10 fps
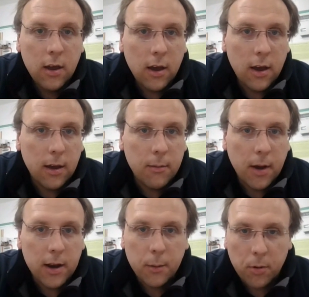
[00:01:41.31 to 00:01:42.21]
And
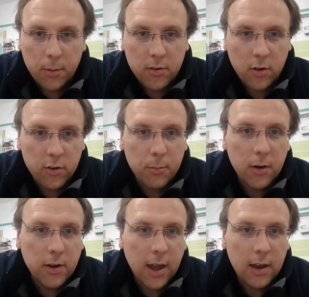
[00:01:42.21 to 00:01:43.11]
I promise not to
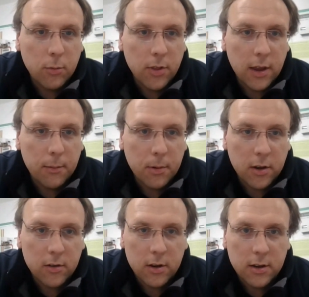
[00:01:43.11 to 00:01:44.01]
melt your head with it,
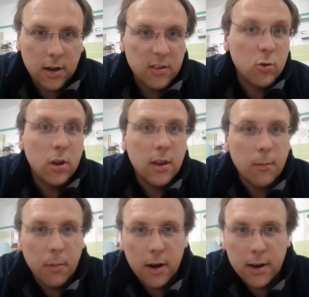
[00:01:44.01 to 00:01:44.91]
because I sort of
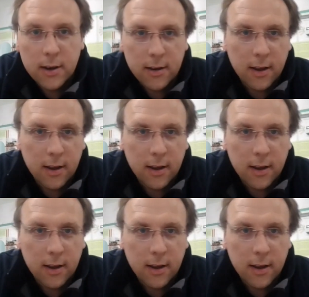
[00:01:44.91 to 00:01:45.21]
did mine